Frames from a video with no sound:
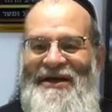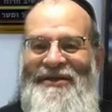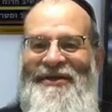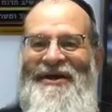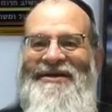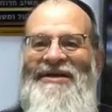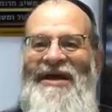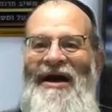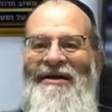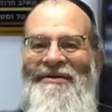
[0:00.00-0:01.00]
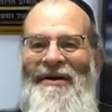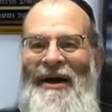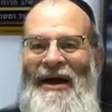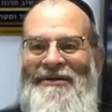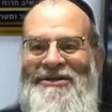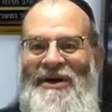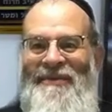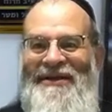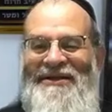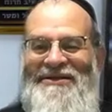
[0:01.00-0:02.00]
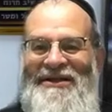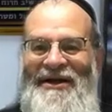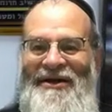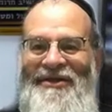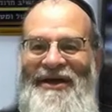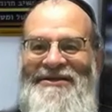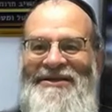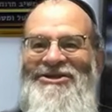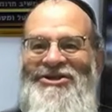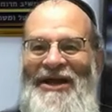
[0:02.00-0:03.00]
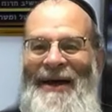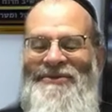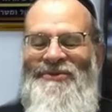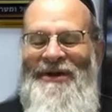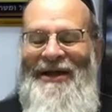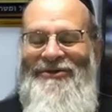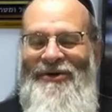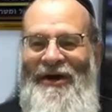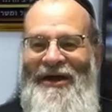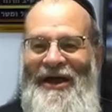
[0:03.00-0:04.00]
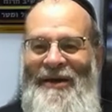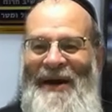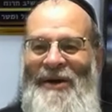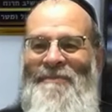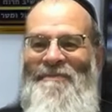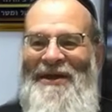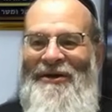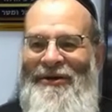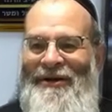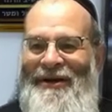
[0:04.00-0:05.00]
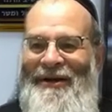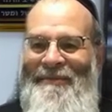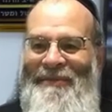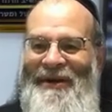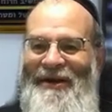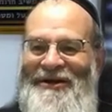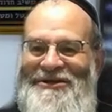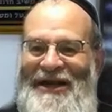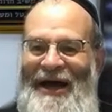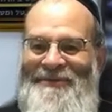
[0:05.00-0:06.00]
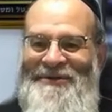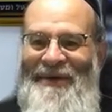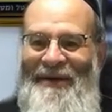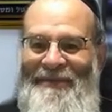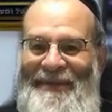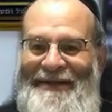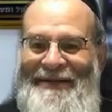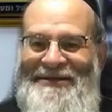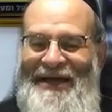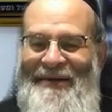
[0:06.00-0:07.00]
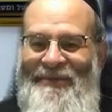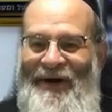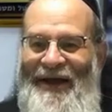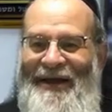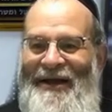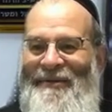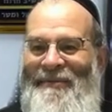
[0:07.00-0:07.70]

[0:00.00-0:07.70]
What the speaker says: This, I just want to make this clear, this is schnapps. We're not talking about beer. Beer and schnapps are not made the same way.